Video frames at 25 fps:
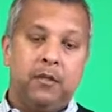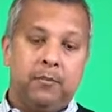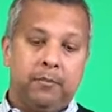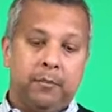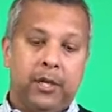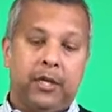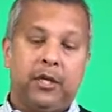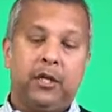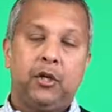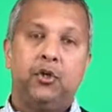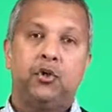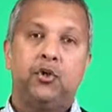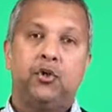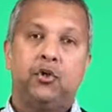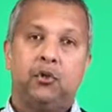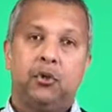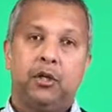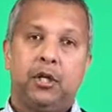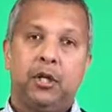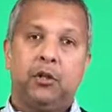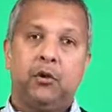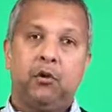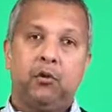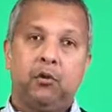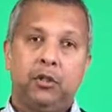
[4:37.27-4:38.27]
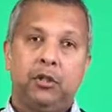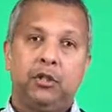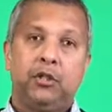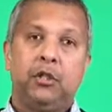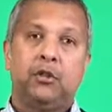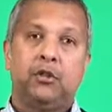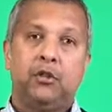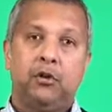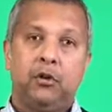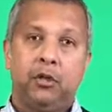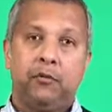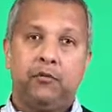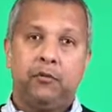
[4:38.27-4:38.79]
making sure that only
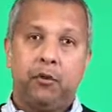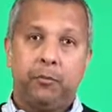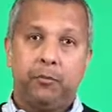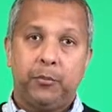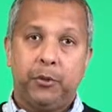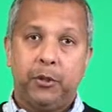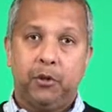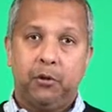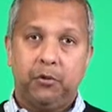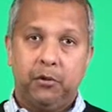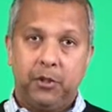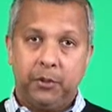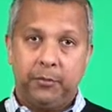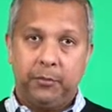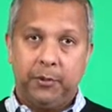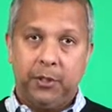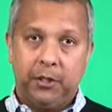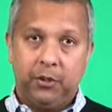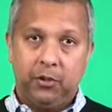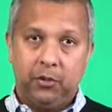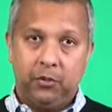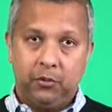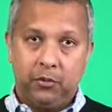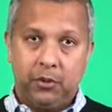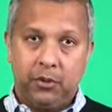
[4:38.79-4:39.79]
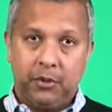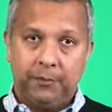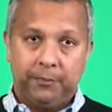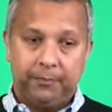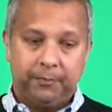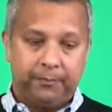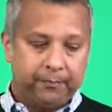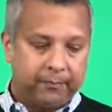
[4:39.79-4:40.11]
the 30-volt PoE is being used.